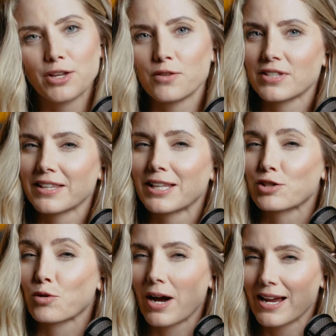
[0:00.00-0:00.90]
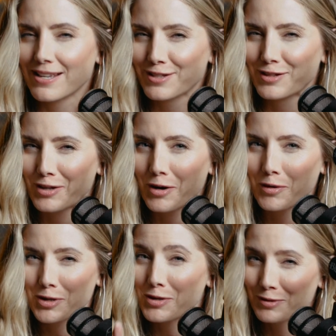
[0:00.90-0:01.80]
You've said that twice, so
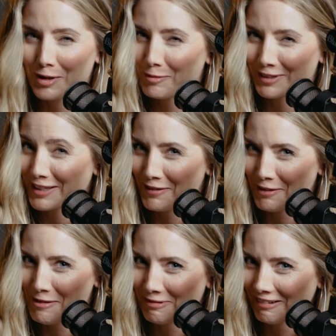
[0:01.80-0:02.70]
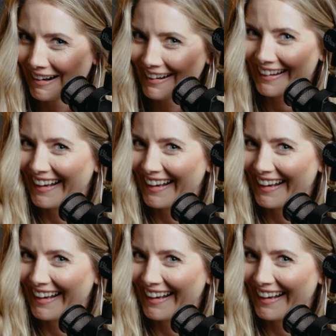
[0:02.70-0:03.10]
you don't believe the report.